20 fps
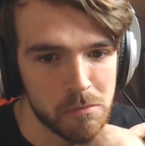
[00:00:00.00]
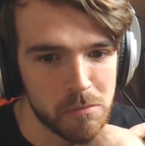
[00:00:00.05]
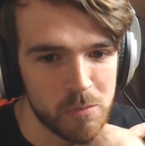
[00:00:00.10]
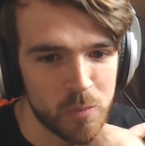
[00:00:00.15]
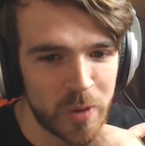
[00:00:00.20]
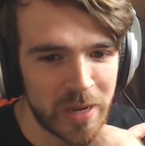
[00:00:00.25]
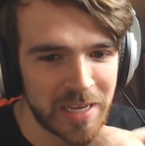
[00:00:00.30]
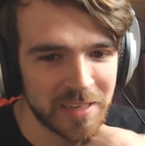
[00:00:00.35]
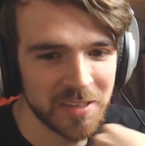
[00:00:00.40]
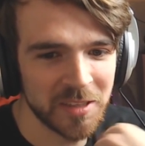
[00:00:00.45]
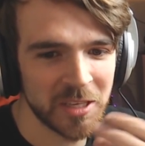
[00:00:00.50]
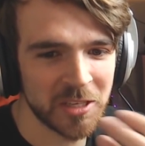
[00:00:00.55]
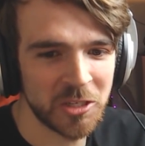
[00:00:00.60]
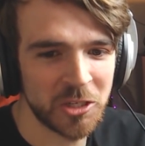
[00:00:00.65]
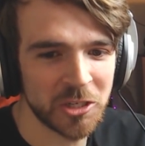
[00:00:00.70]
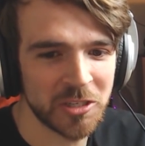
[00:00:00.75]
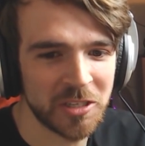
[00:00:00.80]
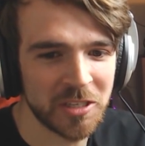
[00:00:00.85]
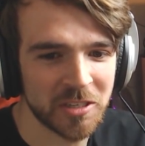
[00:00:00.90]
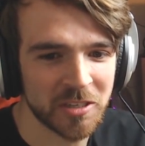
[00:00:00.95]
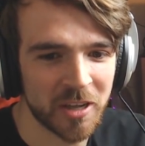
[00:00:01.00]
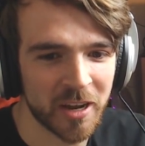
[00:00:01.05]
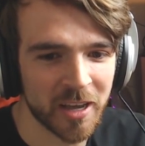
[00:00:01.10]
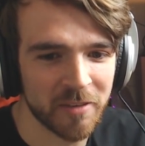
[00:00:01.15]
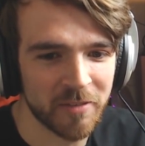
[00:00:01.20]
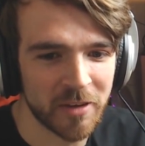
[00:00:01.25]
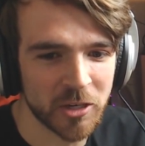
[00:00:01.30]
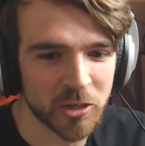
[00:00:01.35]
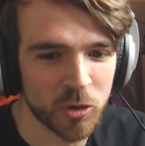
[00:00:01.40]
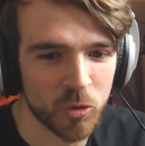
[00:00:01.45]
Wait, isn't this just the Sonic
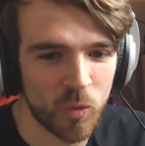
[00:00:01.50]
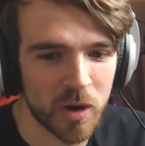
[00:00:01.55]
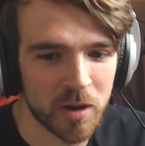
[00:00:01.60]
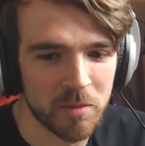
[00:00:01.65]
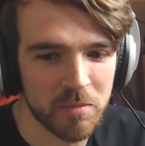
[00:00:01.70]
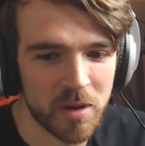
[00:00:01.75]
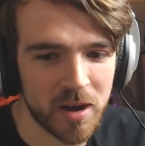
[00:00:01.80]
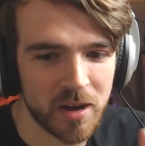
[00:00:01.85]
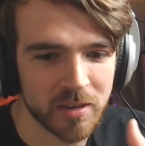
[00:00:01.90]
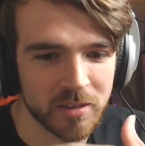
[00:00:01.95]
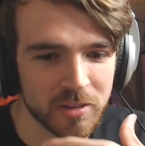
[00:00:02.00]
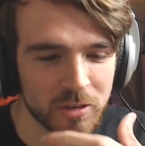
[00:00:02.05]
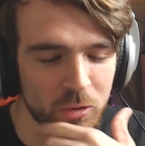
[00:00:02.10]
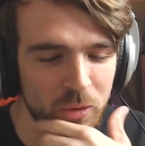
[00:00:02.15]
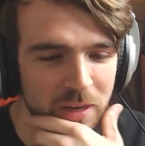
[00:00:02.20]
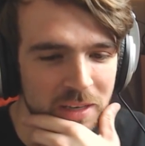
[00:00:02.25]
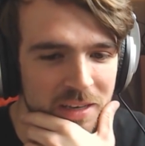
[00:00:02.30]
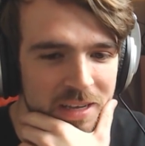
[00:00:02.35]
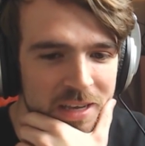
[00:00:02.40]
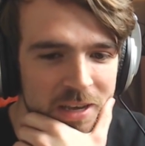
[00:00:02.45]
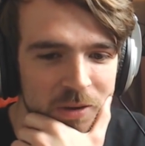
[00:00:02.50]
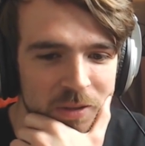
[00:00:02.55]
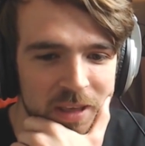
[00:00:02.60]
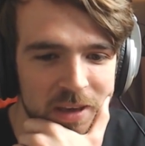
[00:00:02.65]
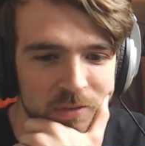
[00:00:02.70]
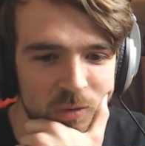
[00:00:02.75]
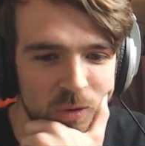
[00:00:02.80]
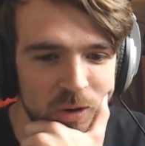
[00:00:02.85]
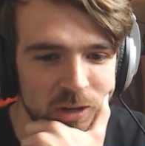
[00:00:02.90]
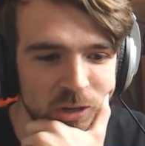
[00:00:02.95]
Adventure 1 boss? Or wait, did he only
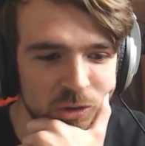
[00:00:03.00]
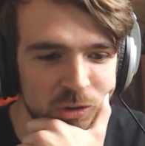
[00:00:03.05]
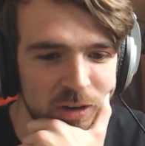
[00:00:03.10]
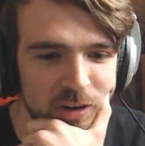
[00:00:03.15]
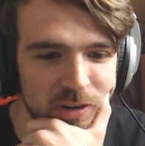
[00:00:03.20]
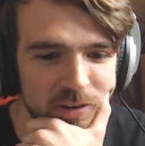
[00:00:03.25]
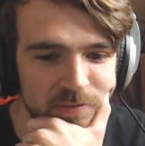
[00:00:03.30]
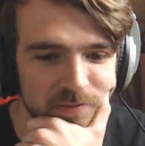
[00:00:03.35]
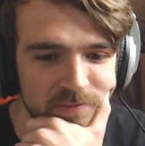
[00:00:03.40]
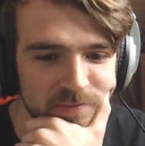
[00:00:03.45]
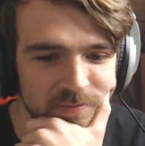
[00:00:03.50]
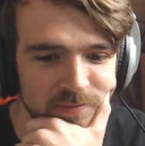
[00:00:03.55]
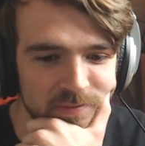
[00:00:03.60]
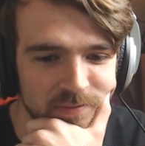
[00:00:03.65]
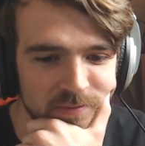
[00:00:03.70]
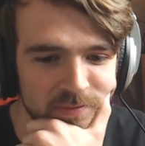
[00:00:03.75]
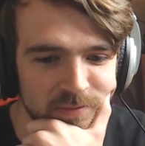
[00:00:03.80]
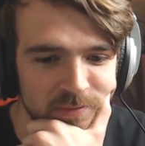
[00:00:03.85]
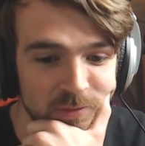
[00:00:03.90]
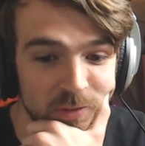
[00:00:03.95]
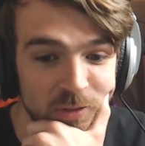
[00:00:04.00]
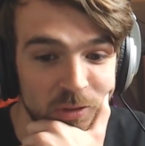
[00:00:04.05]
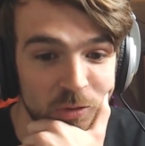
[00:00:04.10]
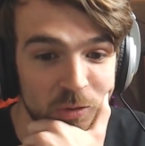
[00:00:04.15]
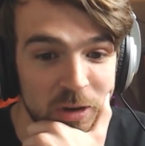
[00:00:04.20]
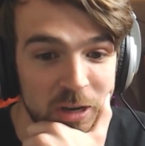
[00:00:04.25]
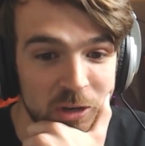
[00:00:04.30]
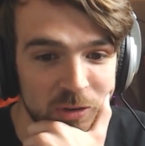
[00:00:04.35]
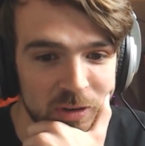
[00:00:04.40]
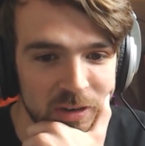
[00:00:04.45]
have 1 drill?
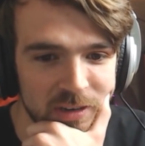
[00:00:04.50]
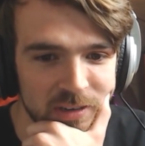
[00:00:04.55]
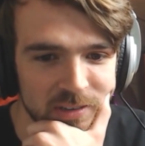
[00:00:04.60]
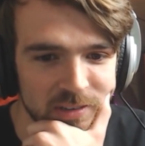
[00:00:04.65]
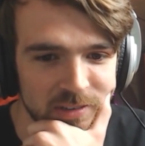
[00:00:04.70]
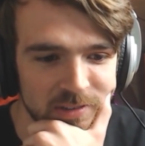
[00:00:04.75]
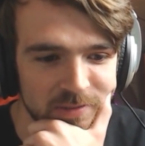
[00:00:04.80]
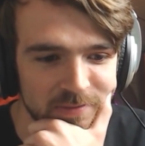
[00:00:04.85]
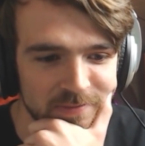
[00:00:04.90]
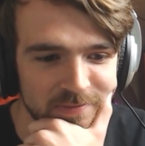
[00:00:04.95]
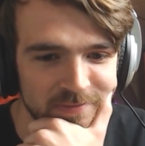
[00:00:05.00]
3 drills.